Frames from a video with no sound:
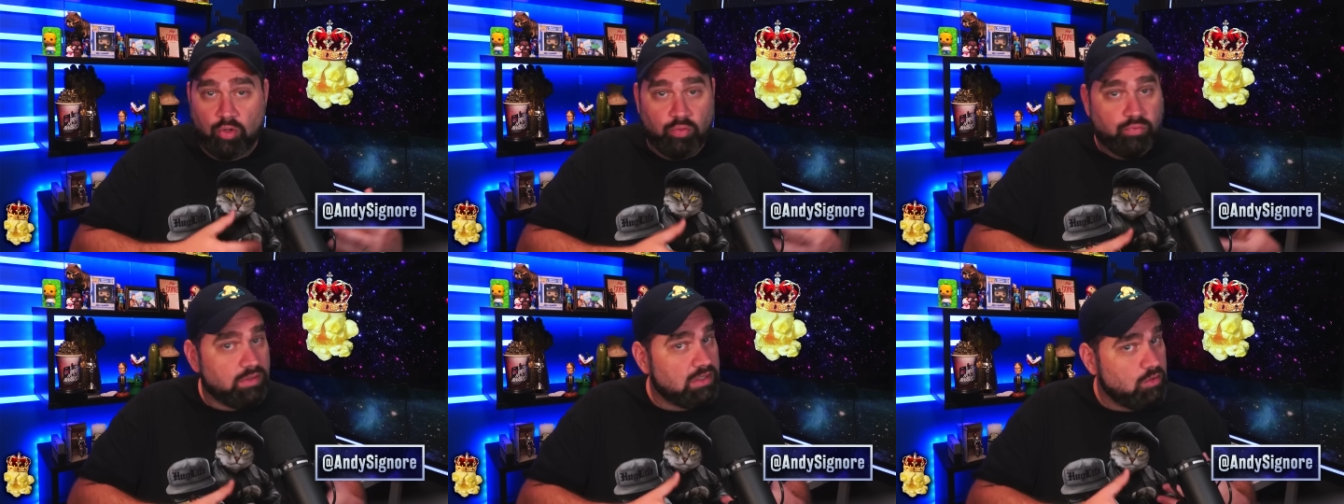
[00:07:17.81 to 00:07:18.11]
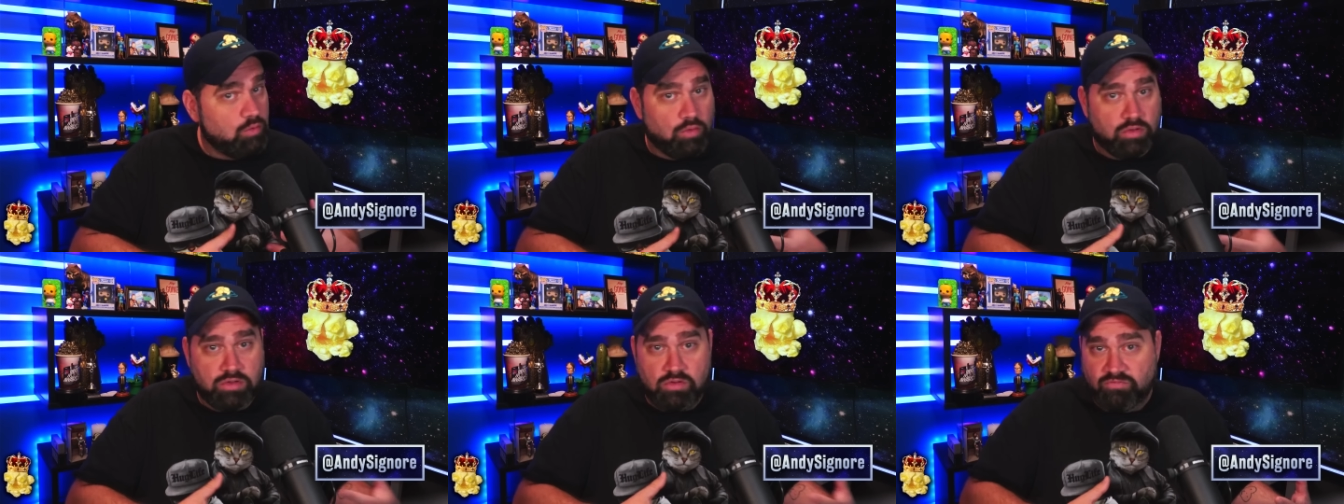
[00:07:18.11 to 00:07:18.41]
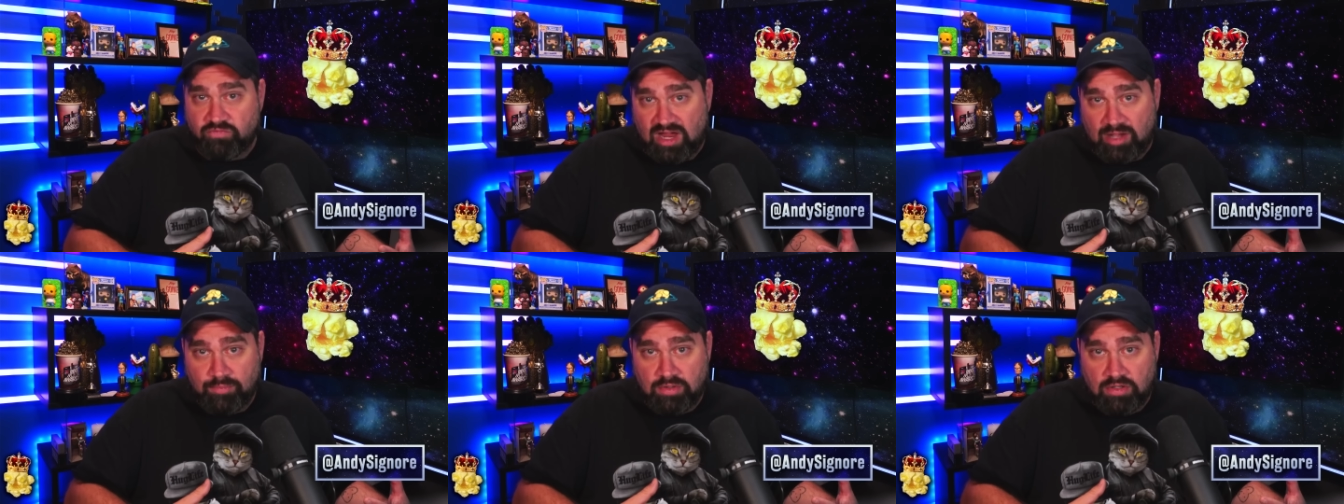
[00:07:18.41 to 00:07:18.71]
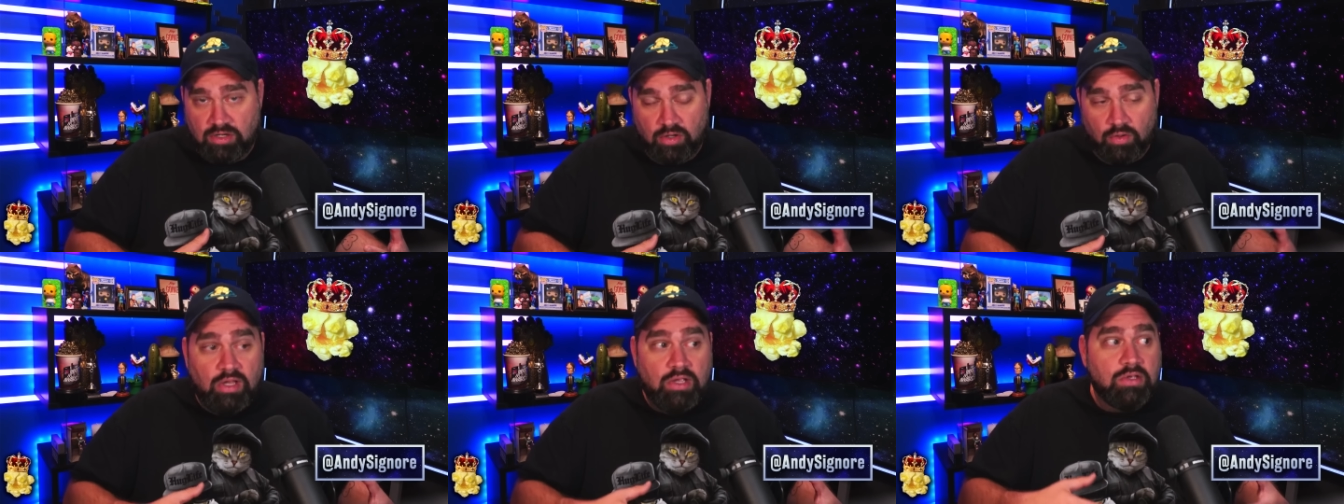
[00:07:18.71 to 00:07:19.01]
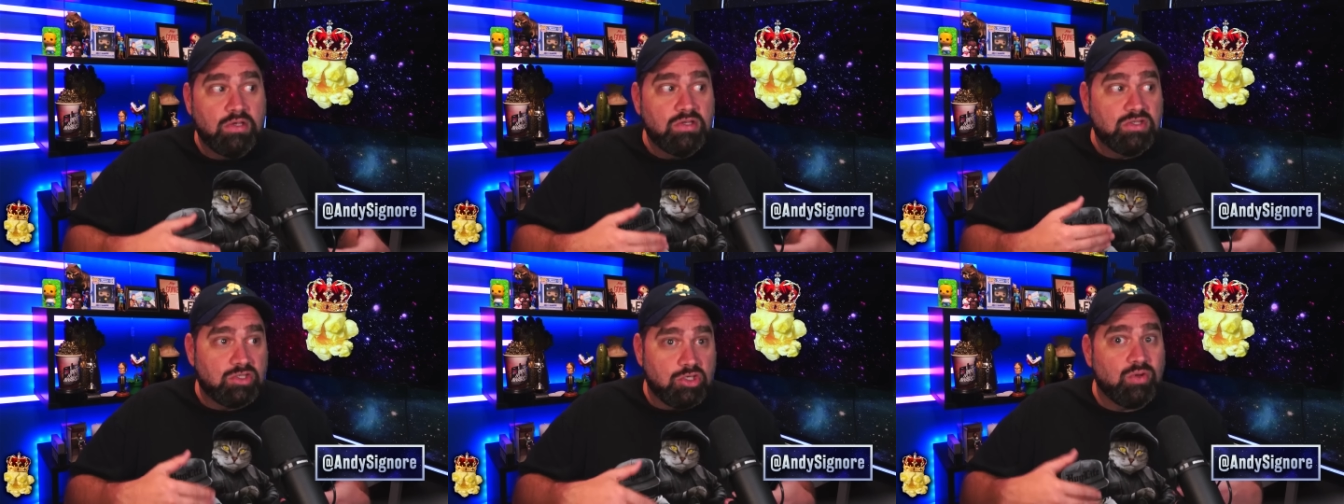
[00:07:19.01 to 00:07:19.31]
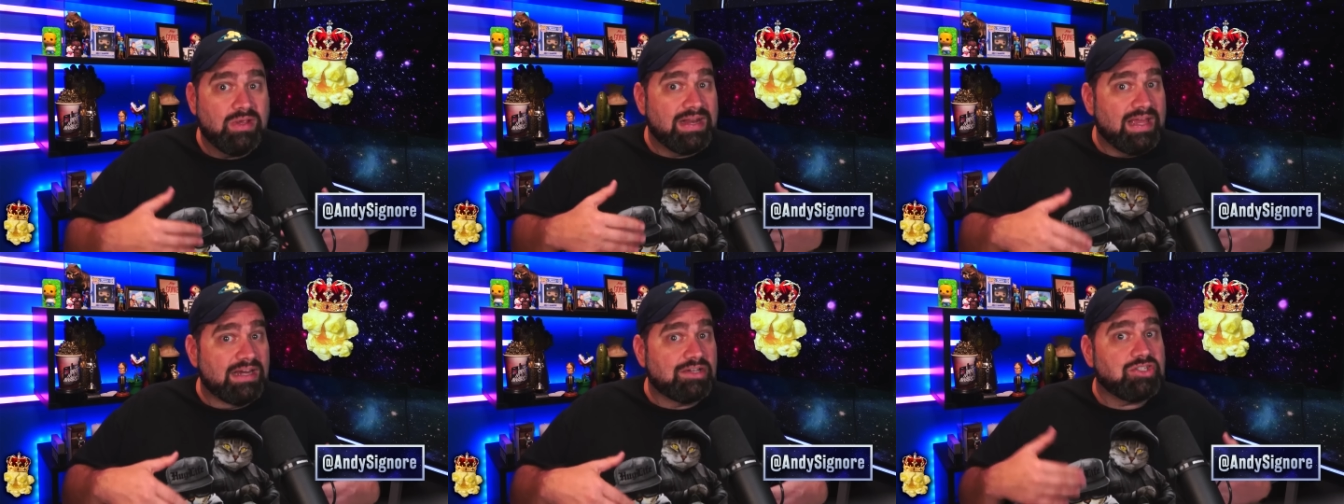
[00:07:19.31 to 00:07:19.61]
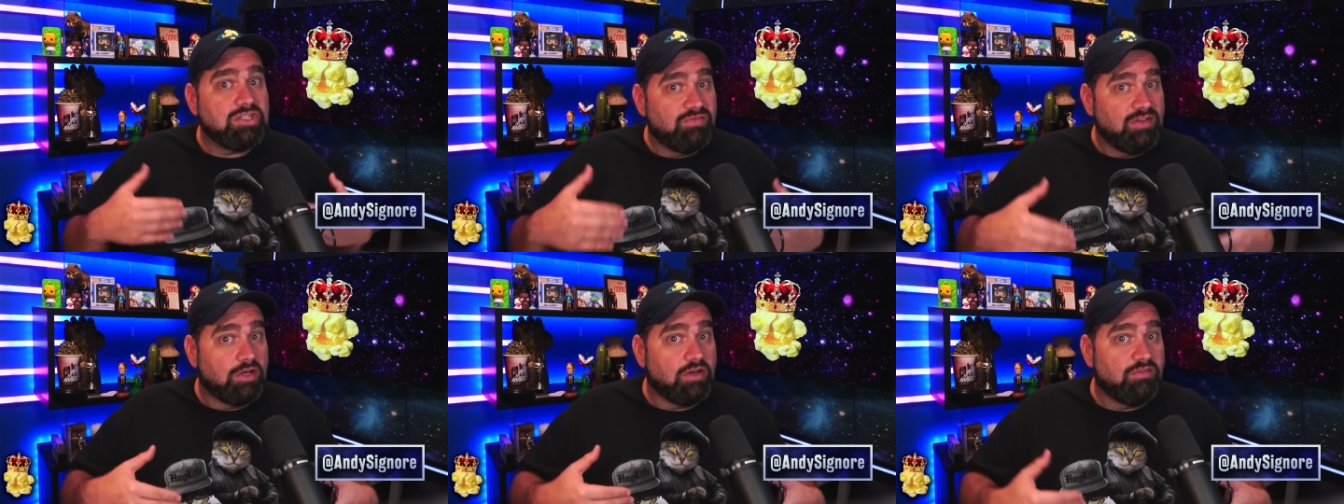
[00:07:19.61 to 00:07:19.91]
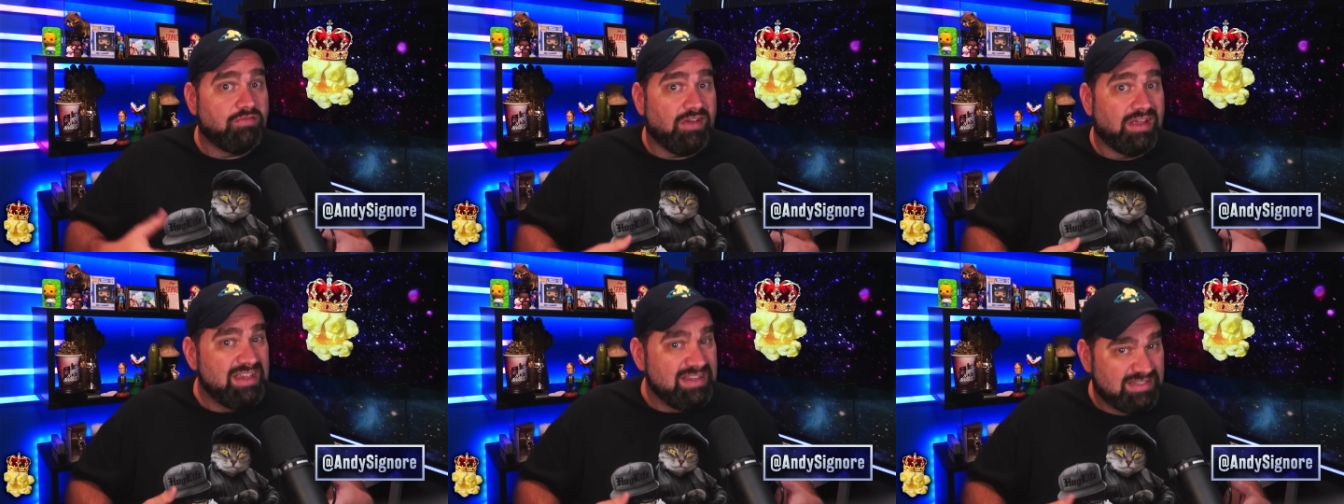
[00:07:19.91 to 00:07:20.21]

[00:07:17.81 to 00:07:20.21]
only you and your family know so you can actually verify,